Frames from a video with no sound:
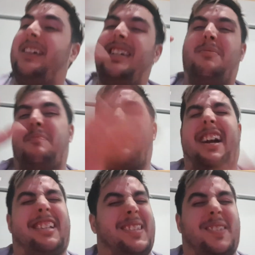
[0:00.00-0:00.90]
He'll be
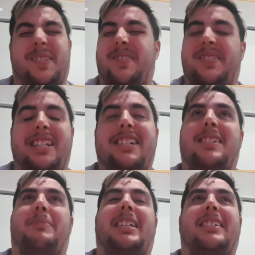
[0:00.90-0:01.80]
back soon, he
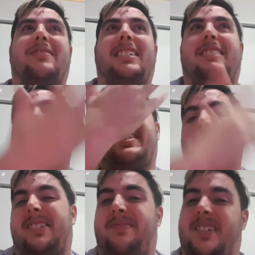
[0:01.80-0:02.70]
can't be killed anyway, so
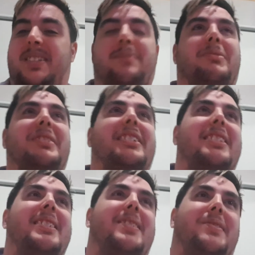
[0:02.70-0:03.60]
what the fuck the point of
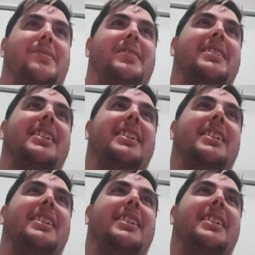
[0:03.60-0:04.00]
this sword?